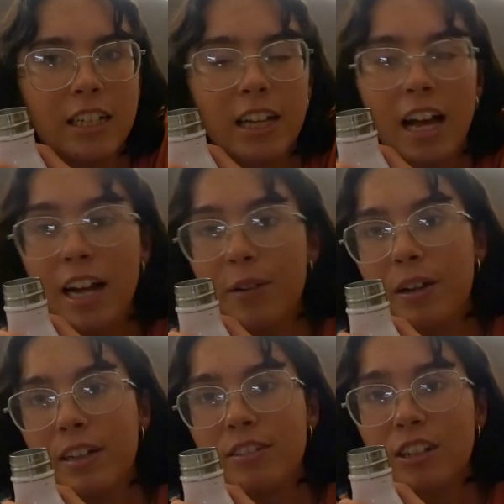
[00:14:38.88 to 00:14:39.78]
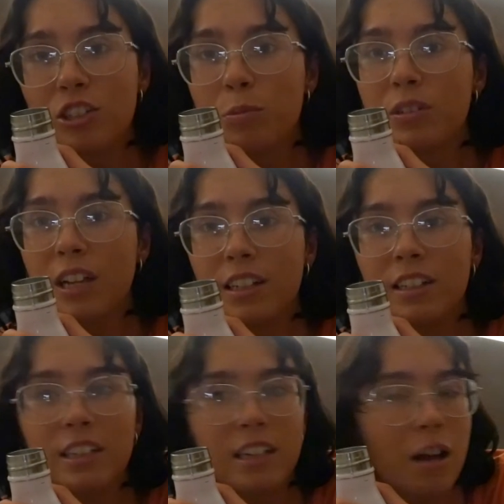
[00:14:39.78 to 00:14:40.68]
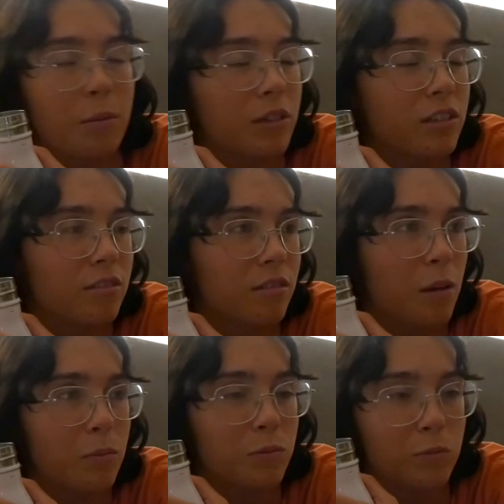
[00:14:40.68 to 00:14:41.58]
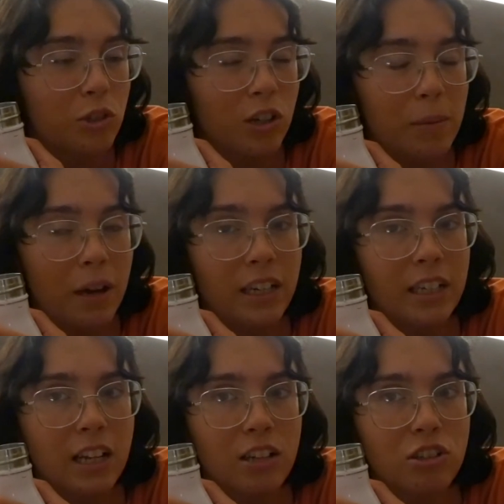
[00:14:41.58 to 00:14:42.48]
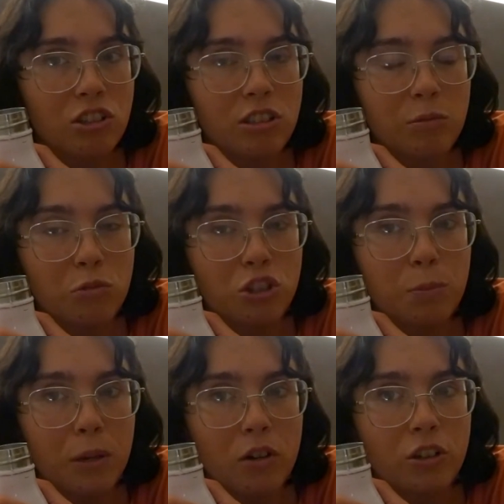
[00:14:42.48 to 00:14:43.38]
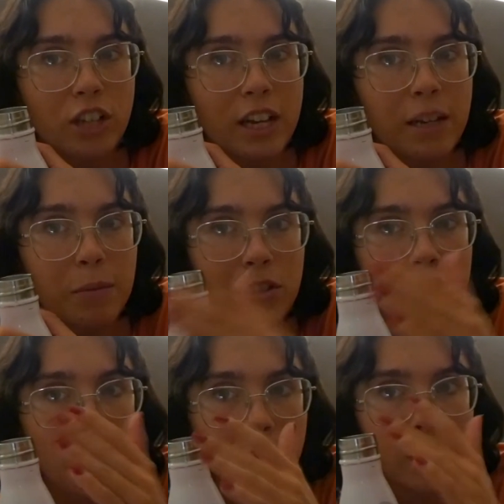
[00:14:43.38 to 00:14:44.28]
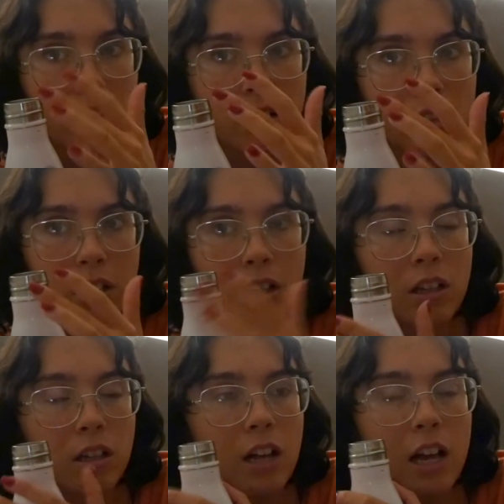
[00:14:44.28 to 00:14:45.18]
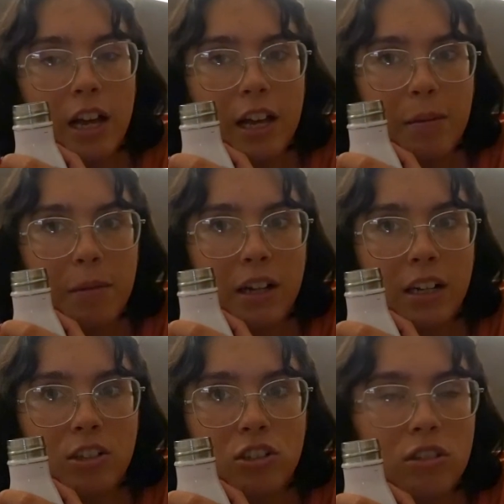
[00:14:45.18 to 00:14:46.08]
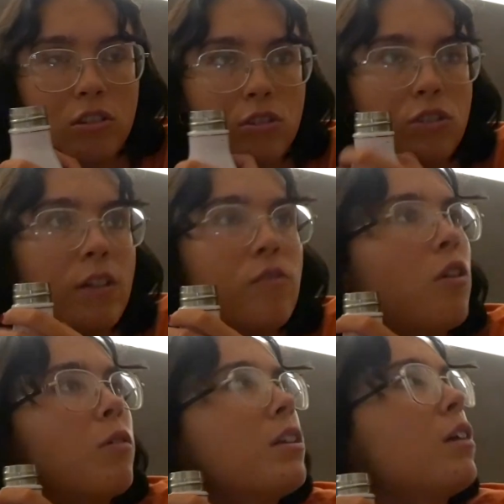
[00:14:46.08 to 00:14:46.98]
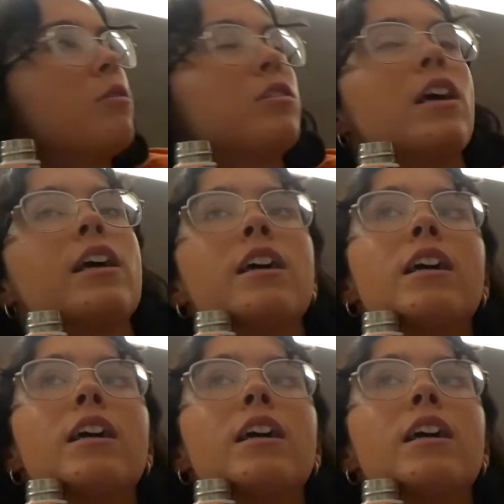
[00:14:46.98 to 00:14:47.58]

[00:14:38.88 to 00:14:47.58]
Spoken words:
Anyway, I just pretended it didn't happen. I took it back in there, it was pure shaking, and I was like, and I just looked straight forward, and I was like,